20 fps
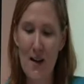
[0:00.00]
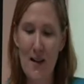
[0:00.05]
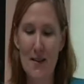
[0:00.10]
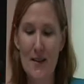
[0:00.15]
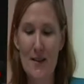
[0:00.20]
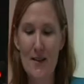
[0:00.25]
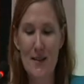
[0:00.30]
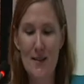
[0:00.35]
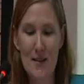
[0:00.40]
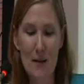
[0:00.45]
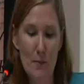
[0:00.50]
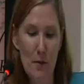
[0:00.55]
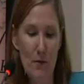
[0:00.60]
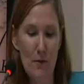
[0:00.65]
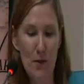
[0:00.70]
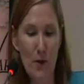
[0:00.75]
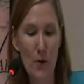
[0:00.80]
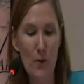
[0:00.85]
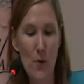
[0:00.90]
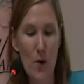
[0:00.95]
that some of
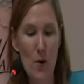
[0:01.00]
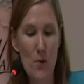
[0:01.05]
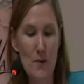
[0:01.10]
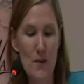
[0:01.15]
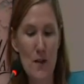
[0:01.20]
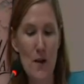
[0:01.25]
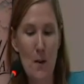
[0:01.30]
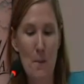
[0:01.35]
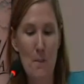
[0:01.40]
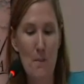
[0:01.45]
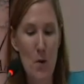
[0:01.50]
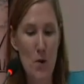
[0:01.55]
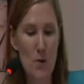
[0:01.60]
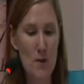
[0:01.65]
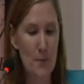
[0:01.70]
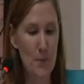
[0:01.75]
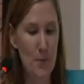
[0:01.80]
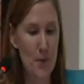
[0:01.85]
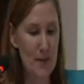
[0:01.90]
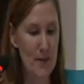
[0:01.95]
the, quote,
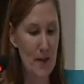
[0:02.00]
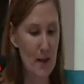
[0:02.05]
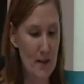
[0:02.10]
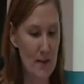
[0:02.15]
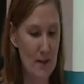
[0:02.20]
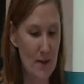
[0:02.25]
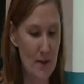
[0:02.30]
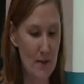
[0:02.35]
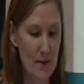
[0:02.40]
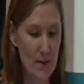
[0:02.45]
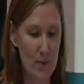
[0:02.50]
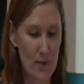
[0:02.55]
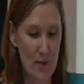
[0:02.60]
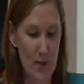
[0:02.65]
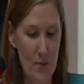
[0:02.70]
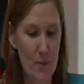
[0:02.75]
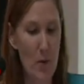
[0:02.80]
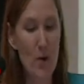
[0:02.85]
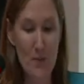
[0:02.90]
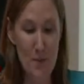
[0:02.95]
most productive,
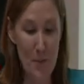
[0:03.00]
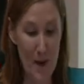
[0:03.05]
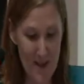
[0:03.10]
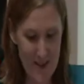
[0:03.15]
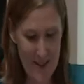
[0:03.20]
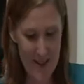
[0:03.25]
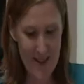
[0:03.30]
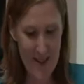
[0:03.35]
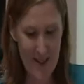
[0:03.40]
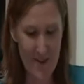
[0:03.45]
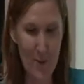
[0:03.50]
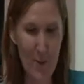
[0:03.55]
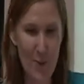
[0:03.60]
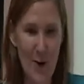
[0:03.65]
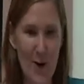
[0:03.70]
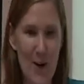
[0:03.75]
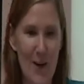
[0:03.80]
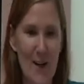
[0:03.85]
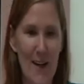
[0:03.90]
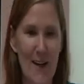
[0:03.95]
most positive
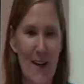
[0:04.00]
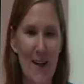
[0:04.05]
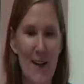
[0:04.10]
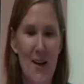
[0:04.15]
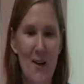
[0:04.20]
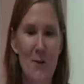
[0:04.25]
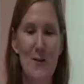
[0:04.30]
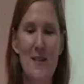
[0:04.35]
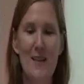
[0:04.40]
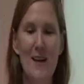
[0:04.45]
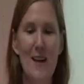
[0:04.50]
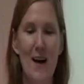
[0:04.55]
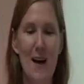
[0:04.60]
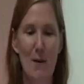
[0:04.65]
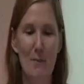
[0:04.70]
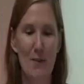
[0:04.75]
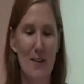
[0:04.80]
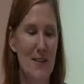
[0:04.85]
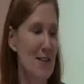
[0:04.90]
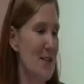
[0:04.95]
work was
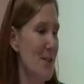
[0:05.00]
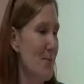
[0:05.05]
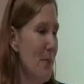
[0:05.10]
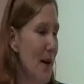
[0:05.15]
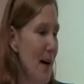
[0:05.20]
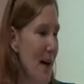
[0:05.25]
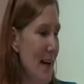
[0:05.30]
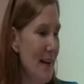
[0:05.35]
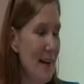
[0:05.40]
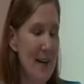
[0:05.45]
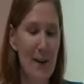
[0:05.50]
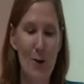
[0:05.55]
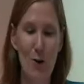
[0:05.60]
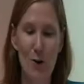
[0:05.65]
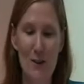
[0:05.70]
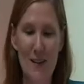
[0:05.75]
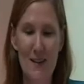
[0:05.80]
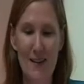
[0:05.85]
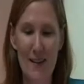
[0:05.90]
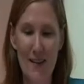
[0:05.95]
accomplished by
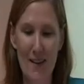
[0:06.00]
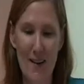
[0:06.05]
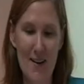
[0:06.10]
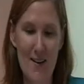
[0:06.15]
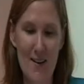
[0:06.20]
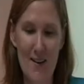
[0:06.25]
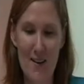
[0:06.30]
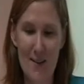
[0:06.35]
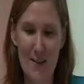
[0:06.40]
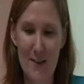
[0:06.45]
L'École de Dakar.